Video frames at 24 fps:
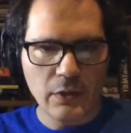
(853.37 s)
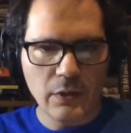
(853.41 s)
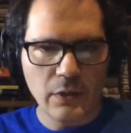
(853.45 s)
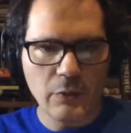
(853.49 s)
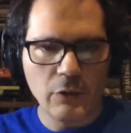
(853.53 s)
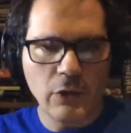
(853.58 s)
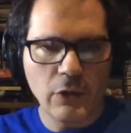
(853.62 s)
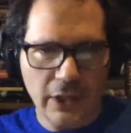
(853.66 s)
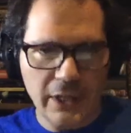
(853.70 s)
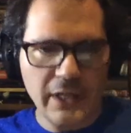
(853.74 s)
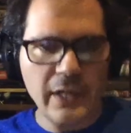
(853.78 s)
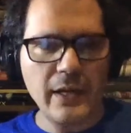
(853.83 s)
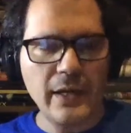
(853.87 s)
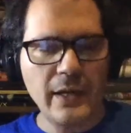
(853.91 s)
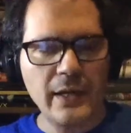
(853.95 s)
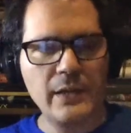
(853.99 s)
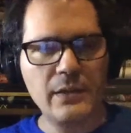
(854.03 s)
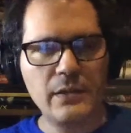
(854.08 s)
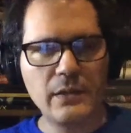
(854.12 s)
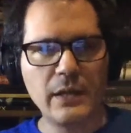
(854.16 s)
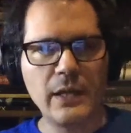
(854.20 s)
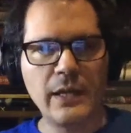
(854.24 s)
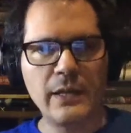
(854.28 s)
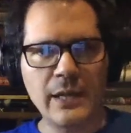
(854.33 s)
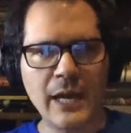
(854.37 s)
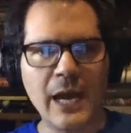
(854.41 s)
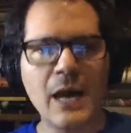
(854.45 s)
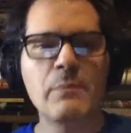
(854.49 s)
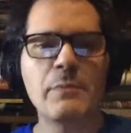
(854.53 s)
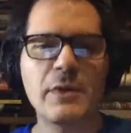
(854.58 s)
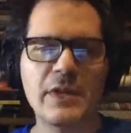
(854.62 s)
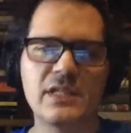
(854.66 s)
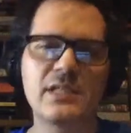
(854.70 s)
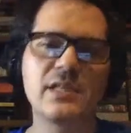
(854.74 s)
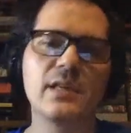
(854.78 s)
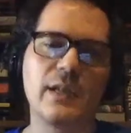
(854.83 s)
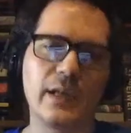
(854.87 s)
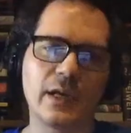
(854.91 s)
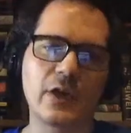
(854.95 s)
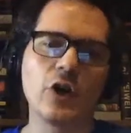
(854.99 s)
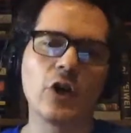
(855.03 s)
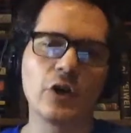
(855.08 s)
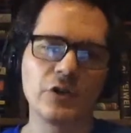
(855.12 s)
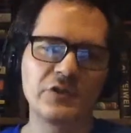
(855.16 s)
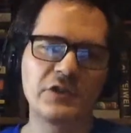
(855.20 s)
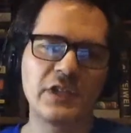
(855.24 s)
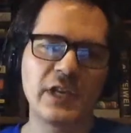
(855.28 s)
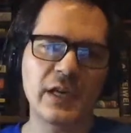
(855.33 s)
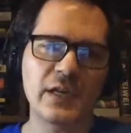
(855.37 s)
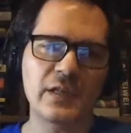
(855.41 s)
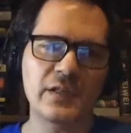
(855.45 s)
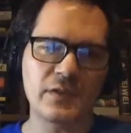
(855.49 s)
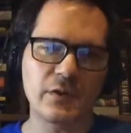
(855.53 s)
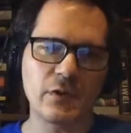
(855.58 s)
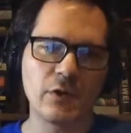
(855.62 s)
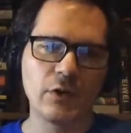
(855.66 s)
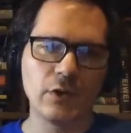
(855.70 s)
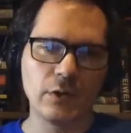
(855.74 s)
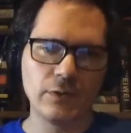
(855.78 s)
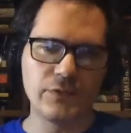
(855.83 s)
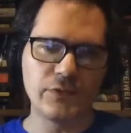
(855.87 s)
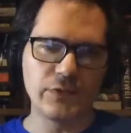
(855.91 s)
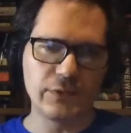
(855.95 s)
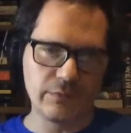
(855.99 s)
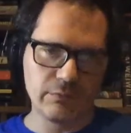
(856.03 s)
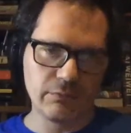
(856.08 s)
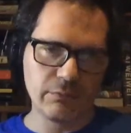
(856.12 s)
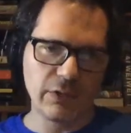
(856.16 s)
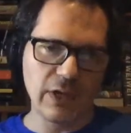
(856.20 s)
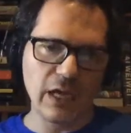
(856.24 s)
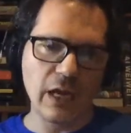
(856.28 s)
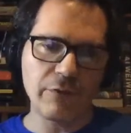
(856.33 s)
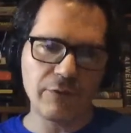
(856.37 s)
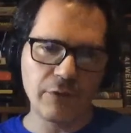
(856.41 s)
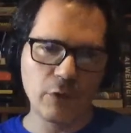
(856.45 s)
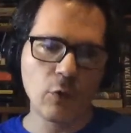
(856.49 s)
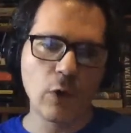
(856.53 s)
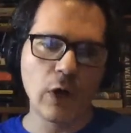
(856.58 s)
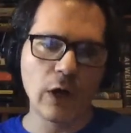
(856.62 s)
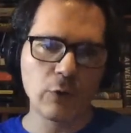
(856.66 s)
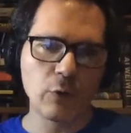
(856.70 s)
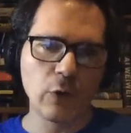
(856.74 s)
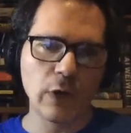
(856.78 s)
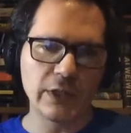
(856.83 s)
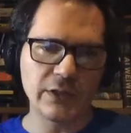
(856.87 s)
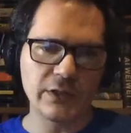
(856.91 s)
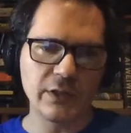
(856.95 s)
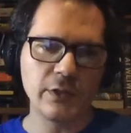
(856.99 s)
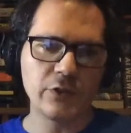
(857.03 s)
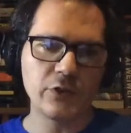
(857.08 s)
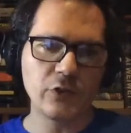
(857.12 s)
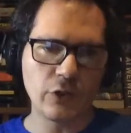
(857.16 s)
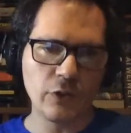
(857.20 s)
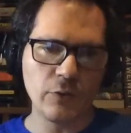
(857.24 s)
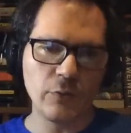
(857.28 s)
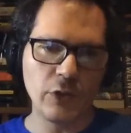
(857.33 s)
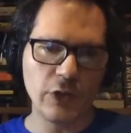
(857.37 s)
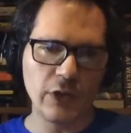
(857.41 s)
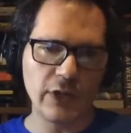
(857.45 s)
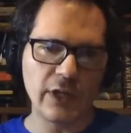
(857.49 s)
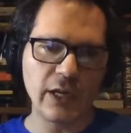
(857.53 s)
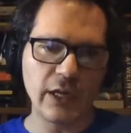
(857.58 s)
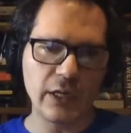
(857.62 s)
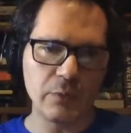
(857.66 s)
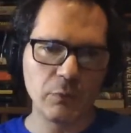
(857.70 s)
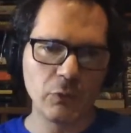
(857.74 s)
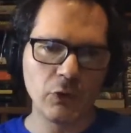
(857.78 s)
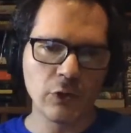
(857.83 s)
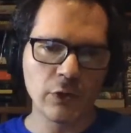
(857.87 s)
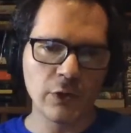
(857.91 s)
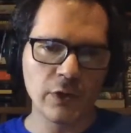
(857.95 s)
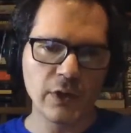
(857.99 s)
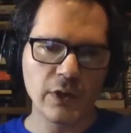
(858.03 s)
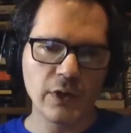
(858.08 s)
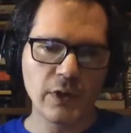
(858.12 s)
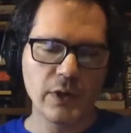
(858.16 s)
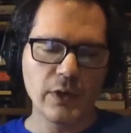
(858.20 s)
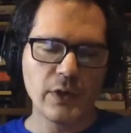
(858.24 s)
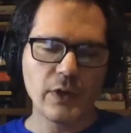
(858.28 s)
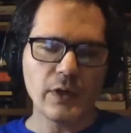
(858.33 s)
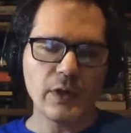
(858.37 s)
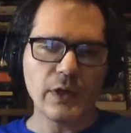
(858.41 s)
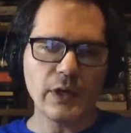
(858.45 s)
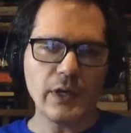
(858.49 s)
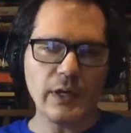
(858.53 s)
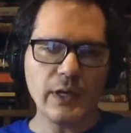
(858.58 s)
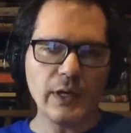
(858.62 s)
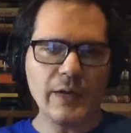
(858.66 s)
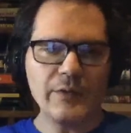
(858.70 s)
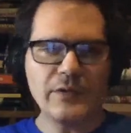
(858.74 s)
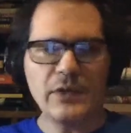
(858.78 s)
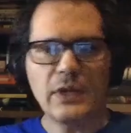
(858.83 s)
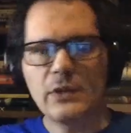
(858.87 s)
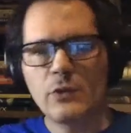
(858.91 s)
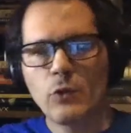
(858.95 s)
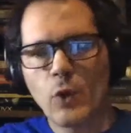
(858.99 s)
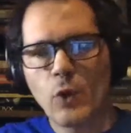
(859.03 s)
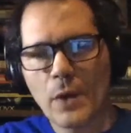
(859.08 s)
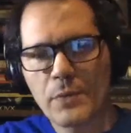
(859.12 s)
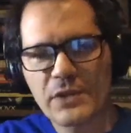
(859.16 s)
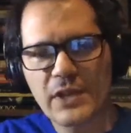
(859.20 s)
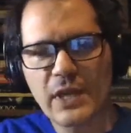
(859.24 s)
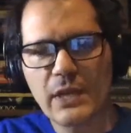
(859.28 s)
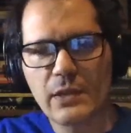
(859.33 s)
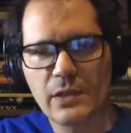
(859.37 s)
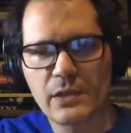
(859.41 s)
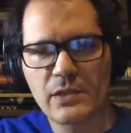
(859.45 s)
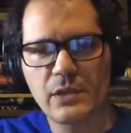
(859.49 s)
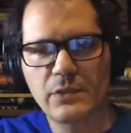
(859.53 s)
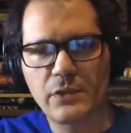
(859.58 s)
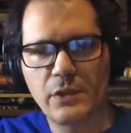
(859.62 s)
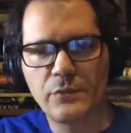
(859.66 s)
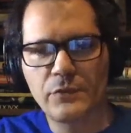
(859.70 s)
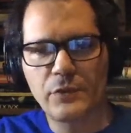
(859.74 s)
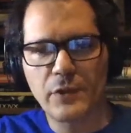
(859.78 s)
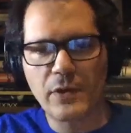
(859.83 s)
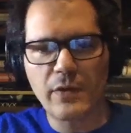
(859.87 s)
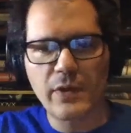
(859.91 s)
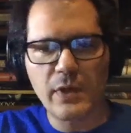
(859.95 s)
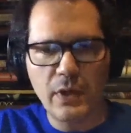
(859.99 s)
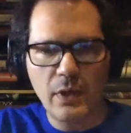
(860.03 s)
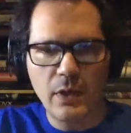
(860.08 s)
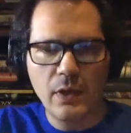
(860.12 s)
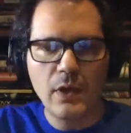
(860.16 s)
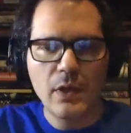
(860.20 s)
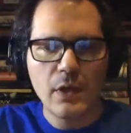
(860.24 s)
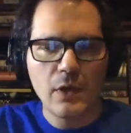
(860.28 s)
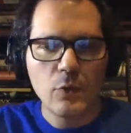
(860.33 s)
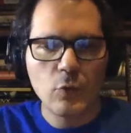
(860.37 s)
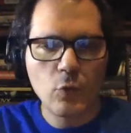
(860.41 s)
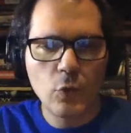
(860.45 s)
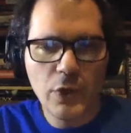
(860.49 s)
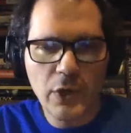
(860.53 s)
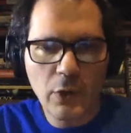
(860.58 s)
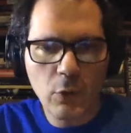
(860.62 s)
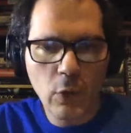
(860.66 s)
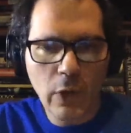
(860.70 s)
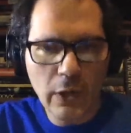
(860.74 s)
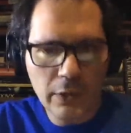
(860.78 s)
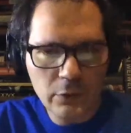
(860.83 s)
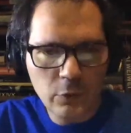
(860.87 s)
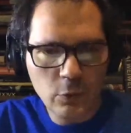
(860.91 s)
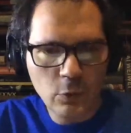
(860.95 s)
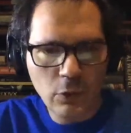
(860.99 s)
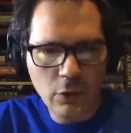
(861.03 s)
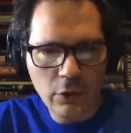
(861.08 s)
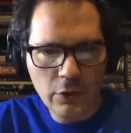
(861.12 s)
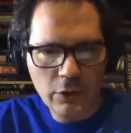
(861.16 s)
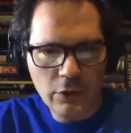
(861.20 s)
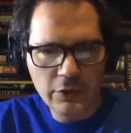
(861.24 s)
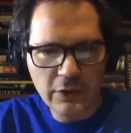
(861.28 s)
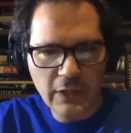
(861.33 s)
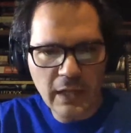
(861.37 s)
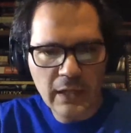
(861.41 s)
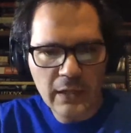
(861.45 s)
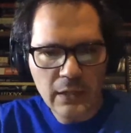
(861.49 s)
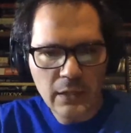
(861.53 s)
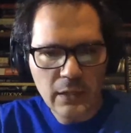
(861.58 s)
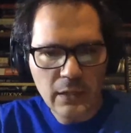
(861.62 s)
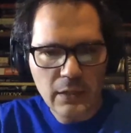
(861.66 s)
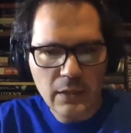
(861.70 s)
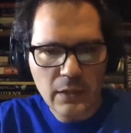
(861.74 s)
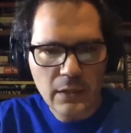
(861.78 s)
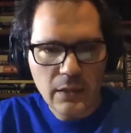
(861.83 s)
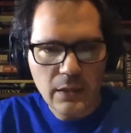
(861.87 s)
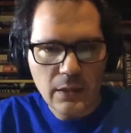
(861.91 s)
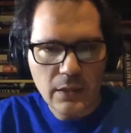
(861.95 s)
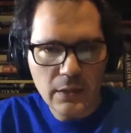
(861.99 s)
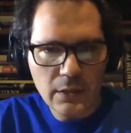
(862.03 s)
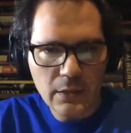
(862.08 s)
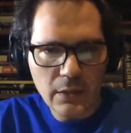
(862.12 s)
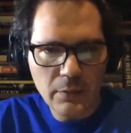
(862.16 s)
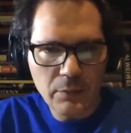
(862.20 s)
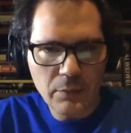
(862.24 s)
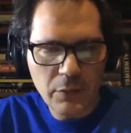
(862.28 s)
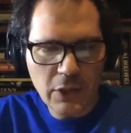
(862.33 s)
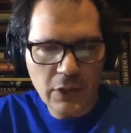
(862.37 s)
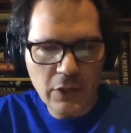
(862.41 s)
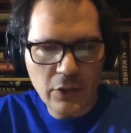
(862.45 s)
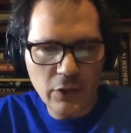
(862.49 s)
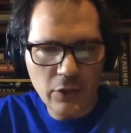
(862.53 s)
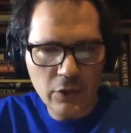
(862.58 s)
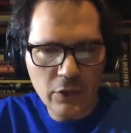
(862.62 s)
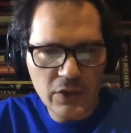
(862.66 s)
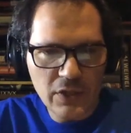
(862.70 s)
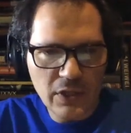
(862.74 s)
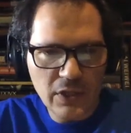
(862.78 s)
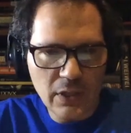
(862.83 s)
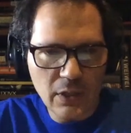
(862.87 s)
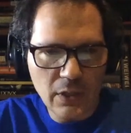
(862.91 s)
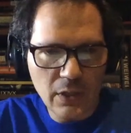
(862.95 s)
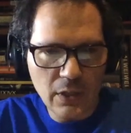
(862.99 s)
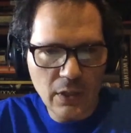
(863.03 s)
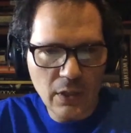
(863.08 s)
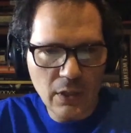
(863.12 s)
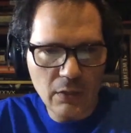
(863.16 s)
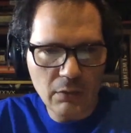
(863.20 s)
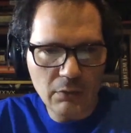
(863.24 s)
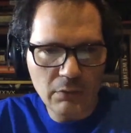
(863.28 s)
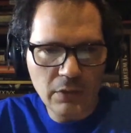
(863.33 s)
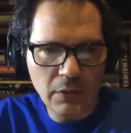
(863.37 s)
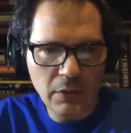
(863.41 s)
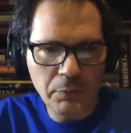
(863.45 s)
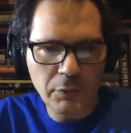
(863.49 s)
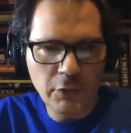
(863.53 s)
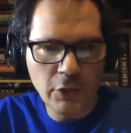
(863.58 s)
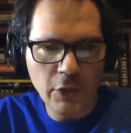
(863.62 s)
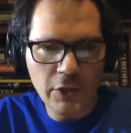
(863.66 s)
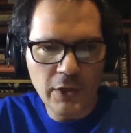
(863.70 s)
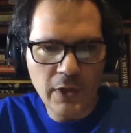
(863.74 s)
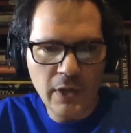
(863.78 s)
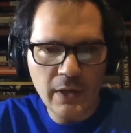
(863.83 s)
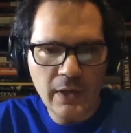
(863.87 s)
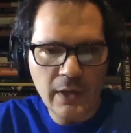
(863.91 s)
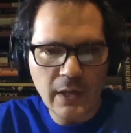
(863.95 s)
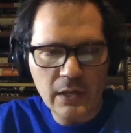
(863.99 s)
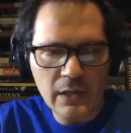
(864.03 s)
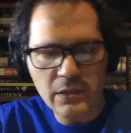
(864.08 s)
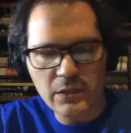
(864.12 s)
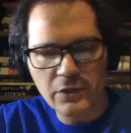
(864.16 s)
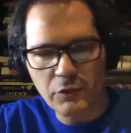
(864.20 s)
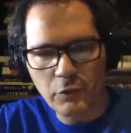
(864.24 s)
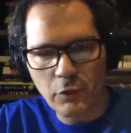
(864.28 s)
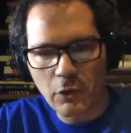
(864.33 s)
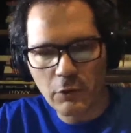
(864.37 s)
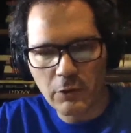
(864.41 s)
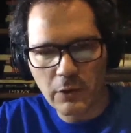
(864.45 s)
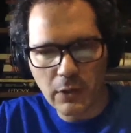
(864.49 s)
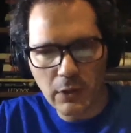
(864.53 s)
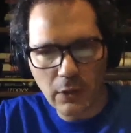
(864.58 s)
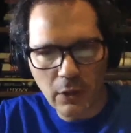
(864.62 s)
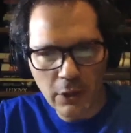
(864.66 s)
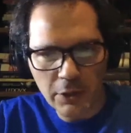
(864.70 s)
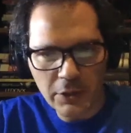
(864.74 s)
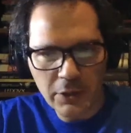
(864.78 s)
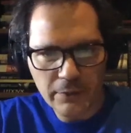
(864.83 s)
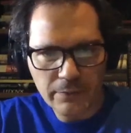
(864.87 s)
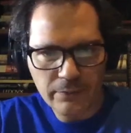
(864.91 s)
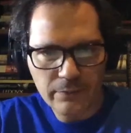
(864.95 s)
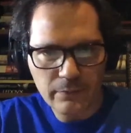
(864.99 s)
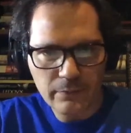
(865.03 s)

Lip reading: Well, it happens in a context of everyone wanting to communicate more. And then the website is a different thing. We want to work on that because the project has grown a lot.